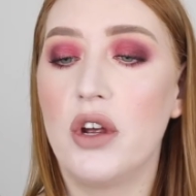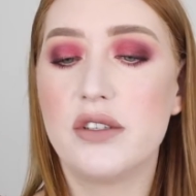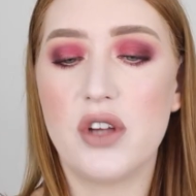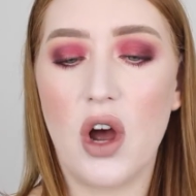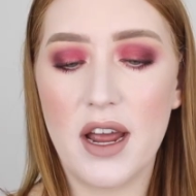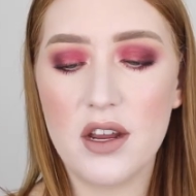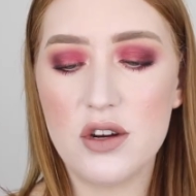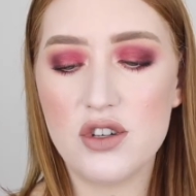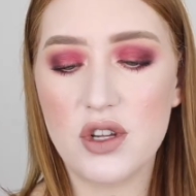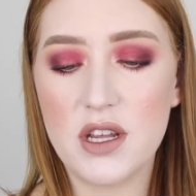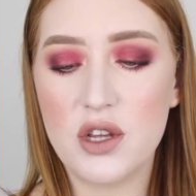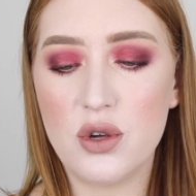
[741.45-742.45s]
So I
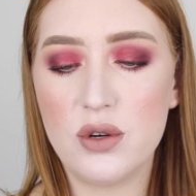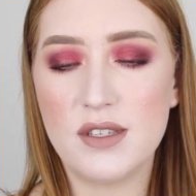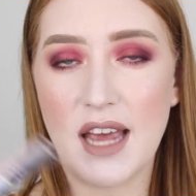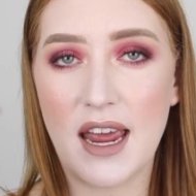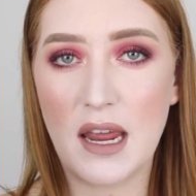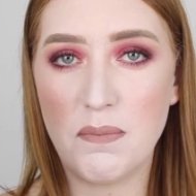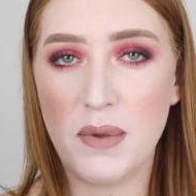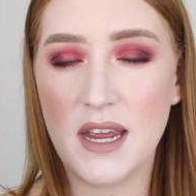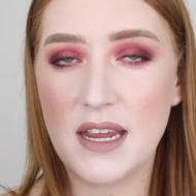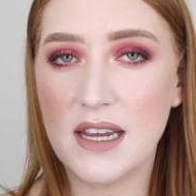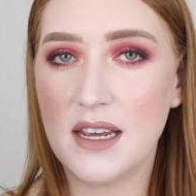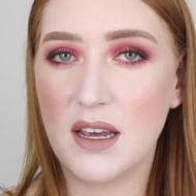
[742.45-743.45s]
usually use a
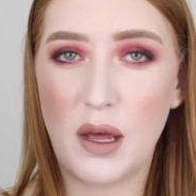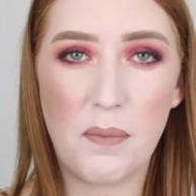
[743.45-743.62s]
pink